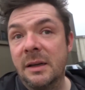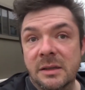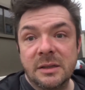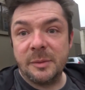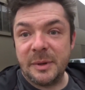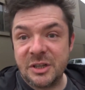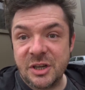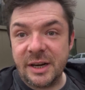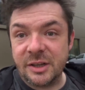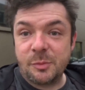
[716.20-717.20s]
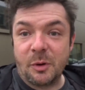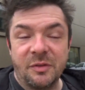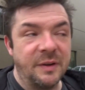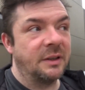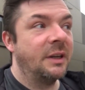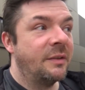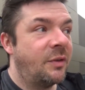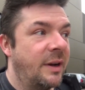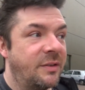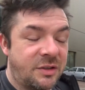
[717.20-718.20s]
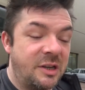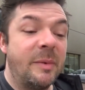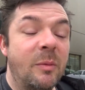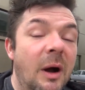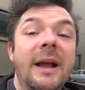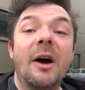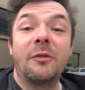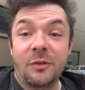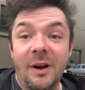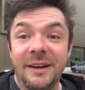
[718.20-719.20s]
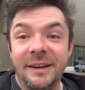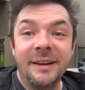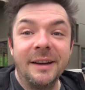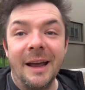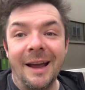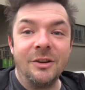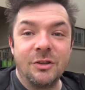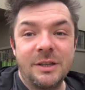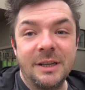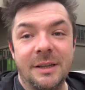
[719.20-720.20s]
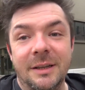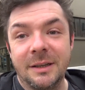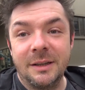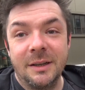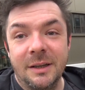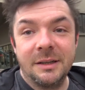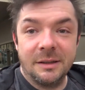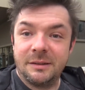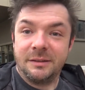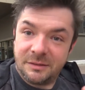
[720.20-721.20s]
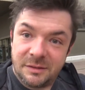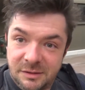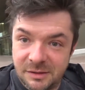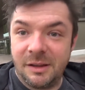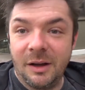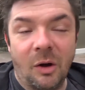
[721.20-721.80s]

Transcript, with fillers: it's gonna be a giant sport field. If you guys have seen me walk out front and you see the, the